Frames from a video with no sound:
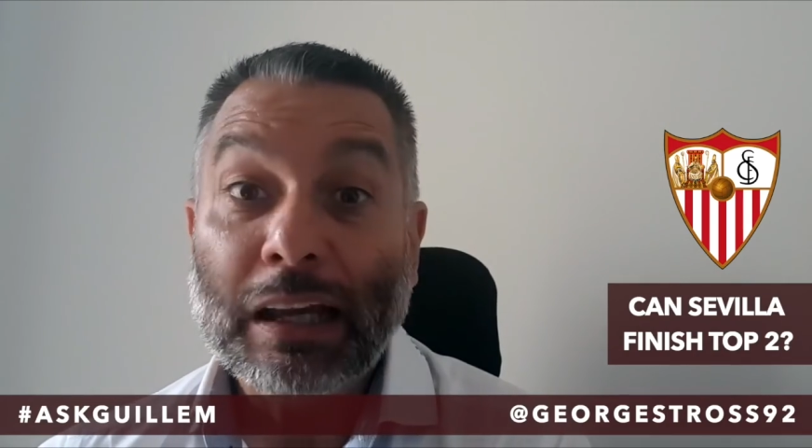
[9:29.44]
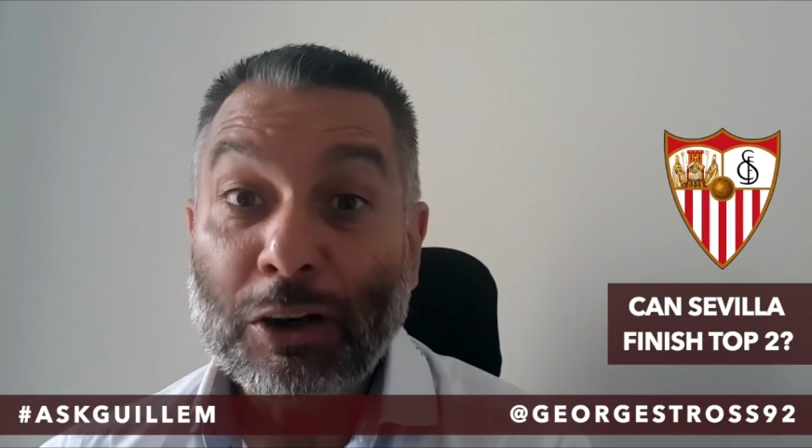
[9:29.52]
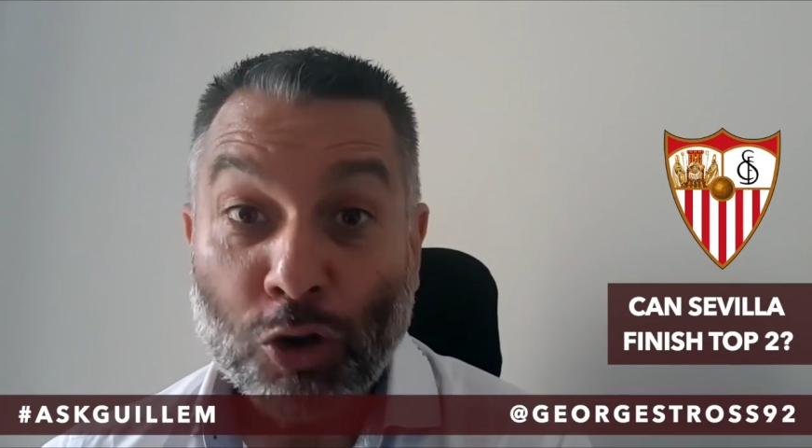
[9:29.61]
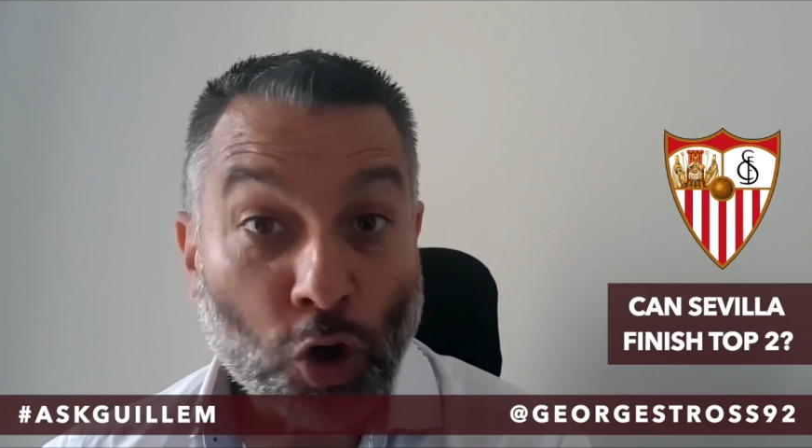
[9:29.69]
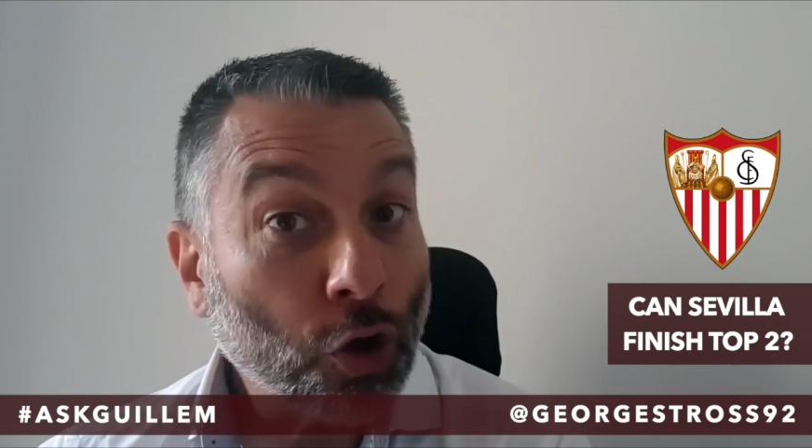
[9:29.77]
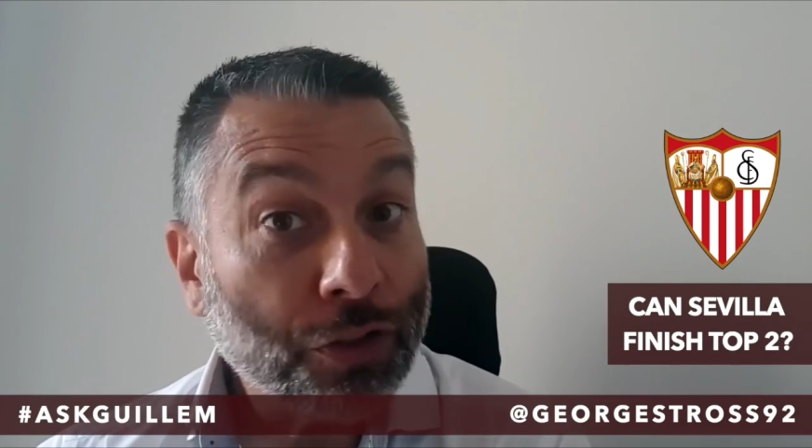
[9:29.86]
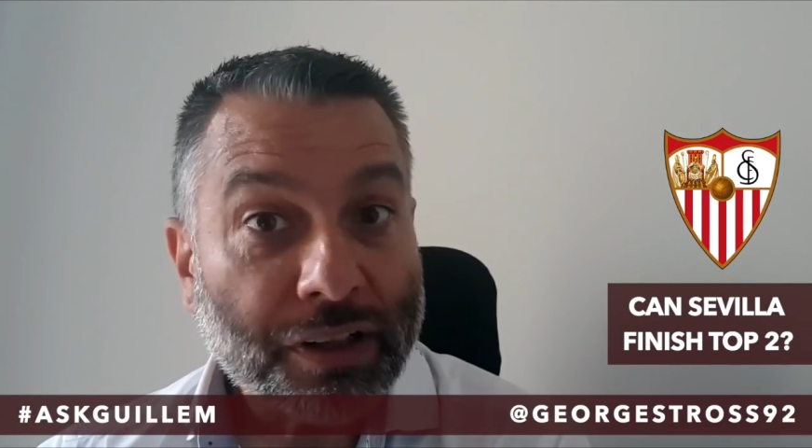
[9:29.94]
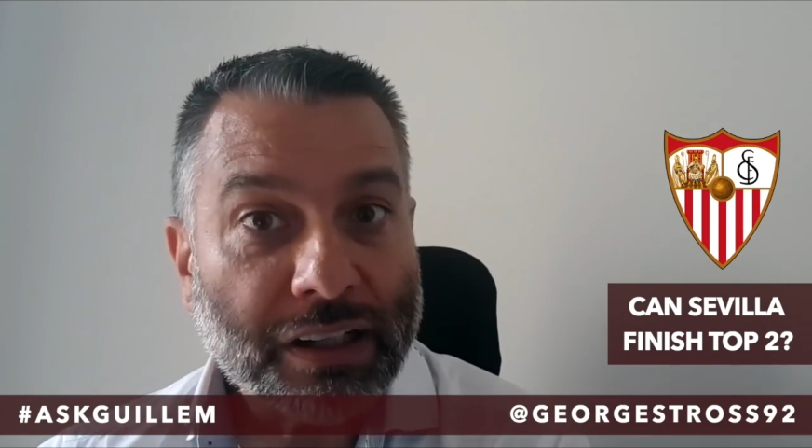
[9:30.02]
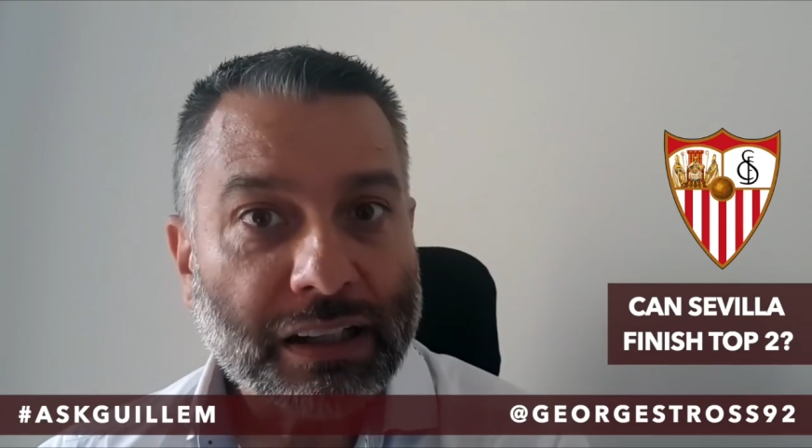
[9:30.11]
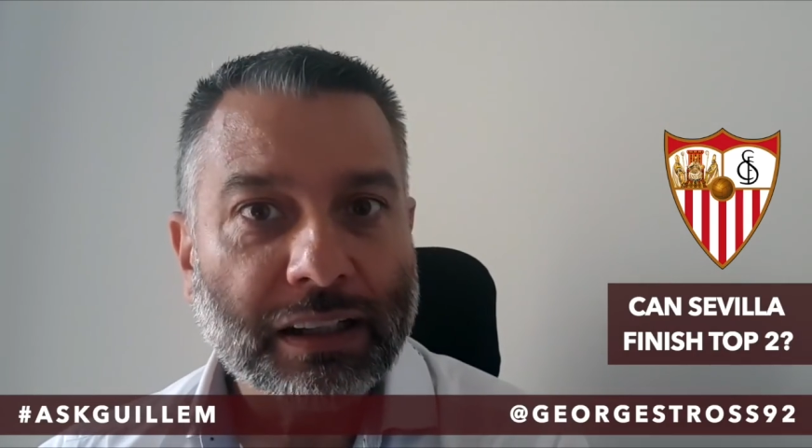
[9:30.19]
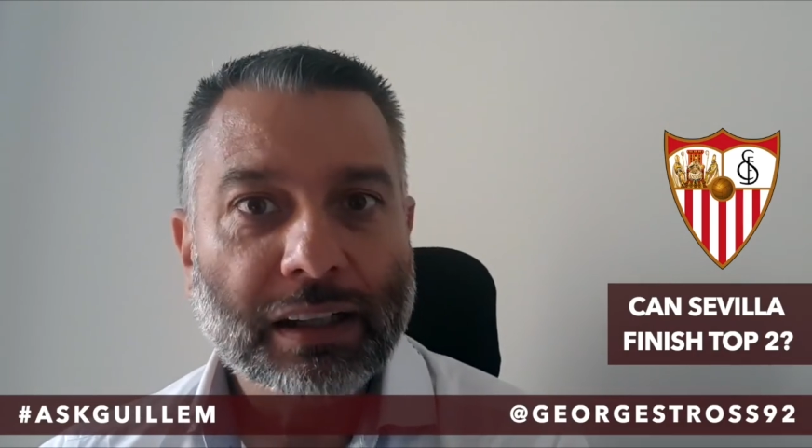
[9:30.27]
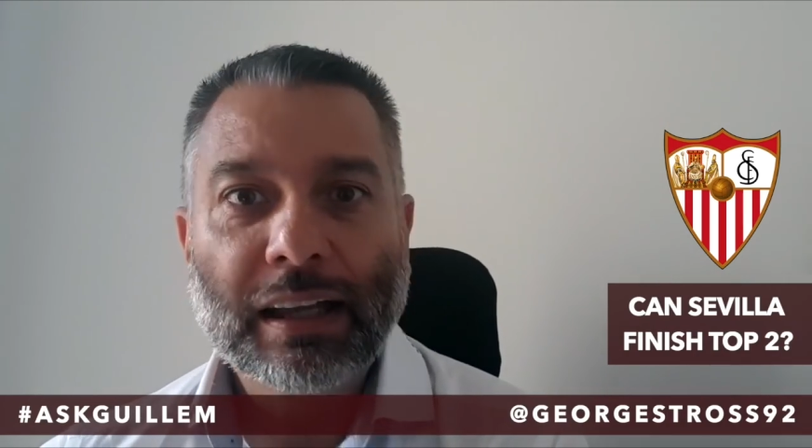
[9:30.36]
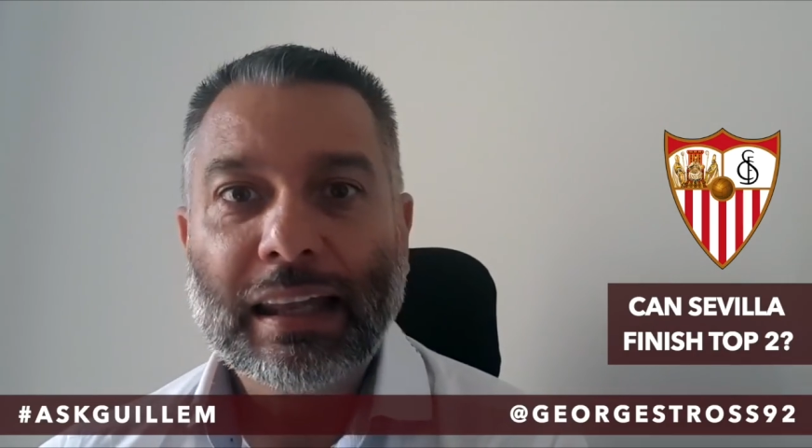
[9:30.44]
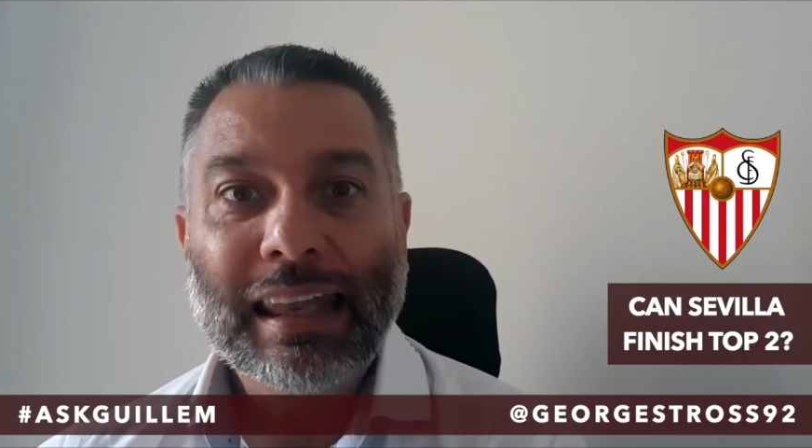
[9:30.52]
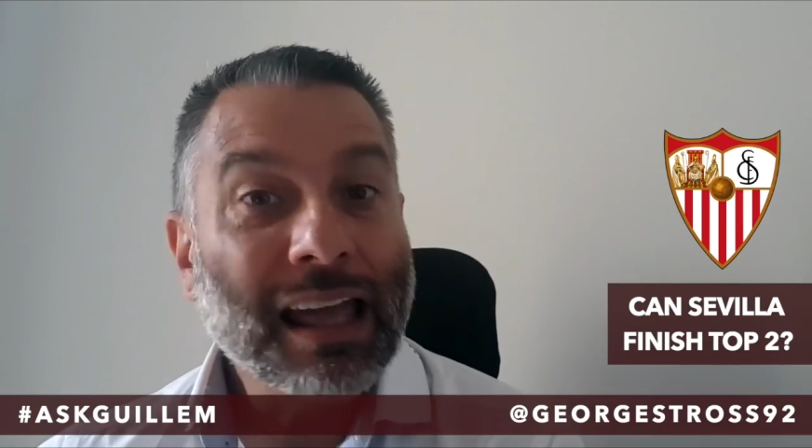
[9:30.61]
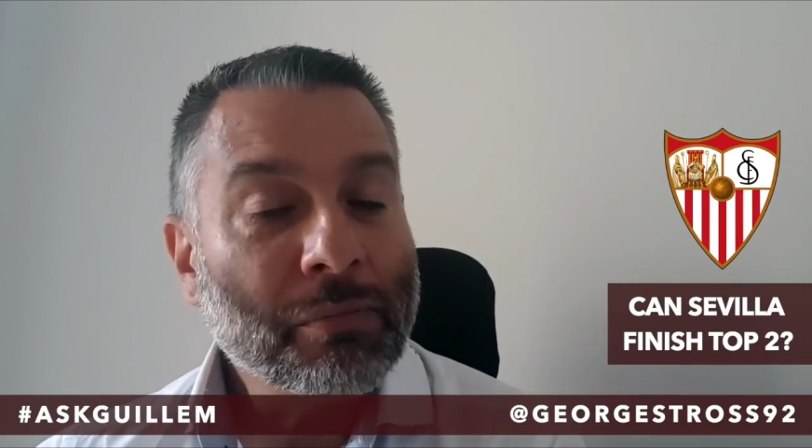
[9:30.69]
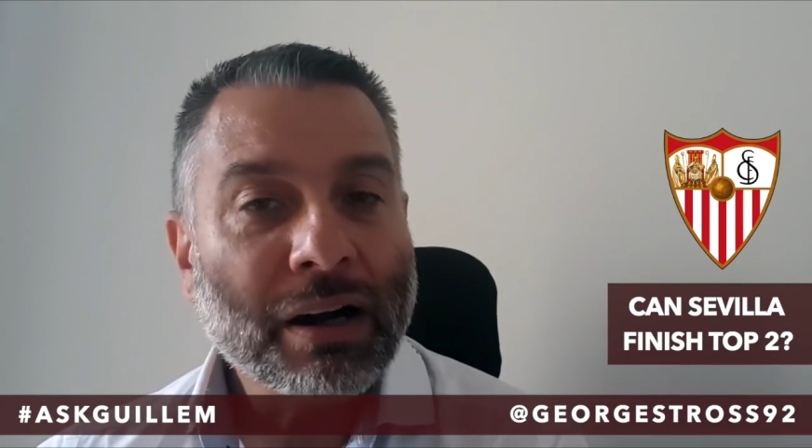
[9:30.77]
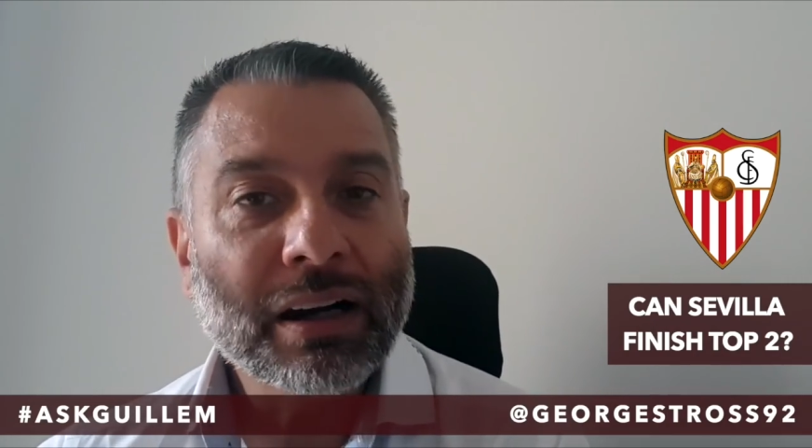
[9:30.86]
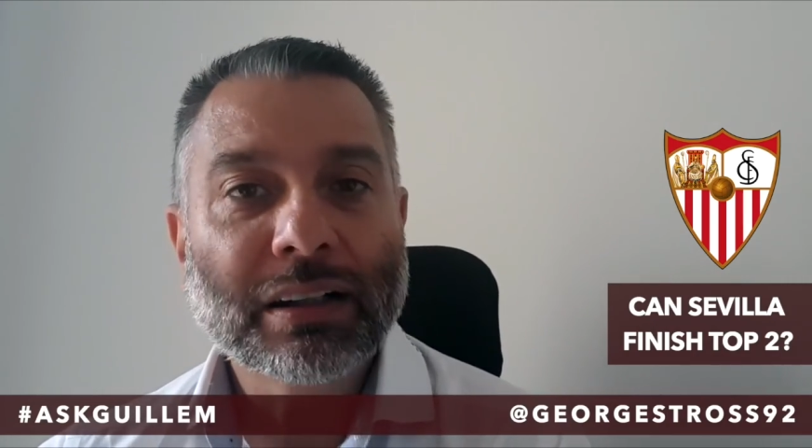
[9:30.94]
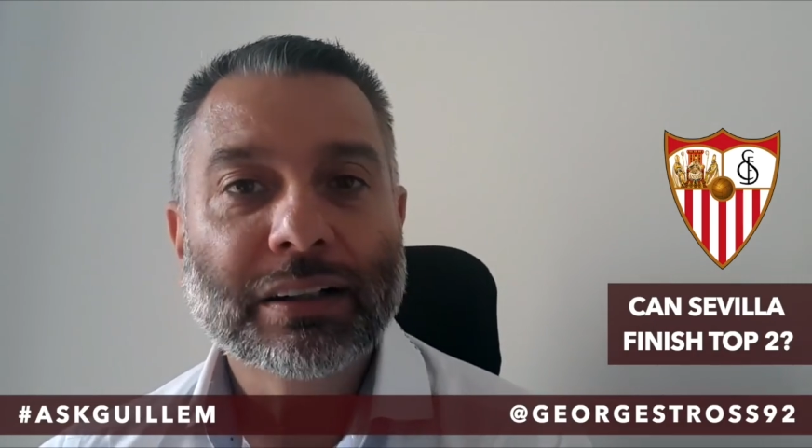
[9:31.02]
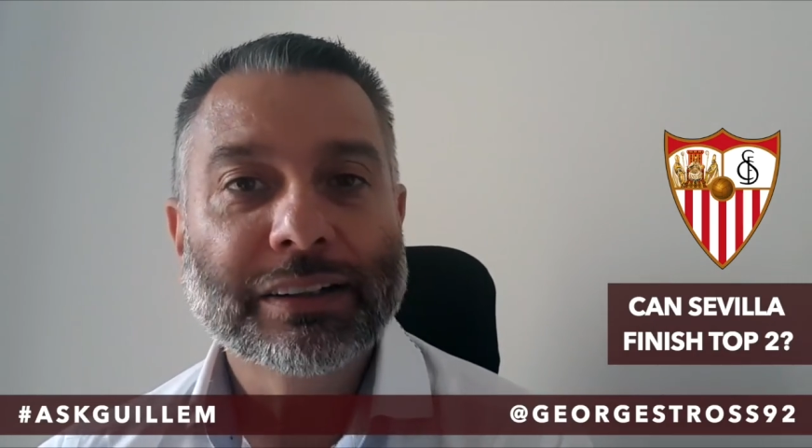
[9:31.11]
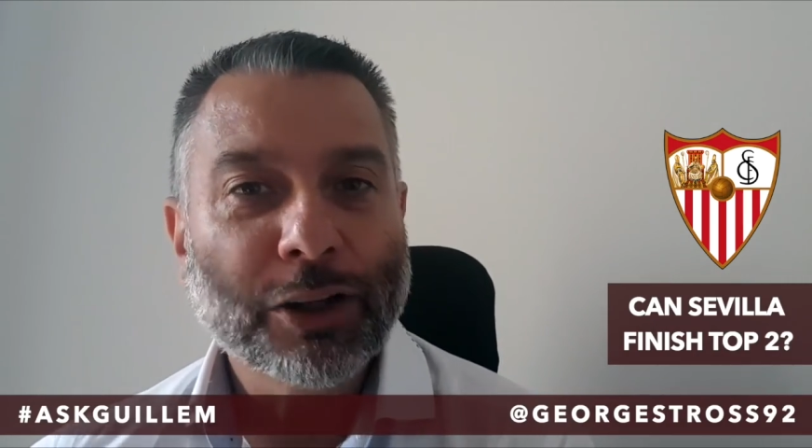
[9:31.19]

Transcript: Lemar.